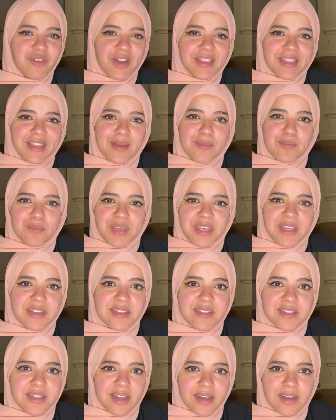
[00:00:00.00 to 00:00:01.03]
them find that
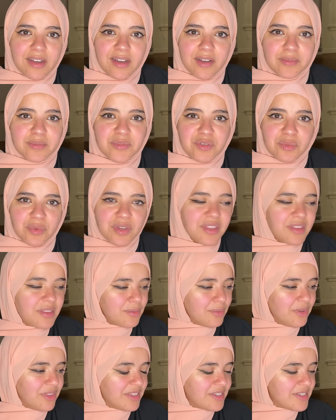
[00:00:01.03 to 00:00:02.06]
peace that comes
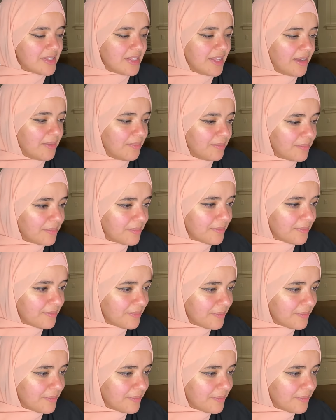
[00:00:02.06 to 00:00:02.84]
with, with Islam.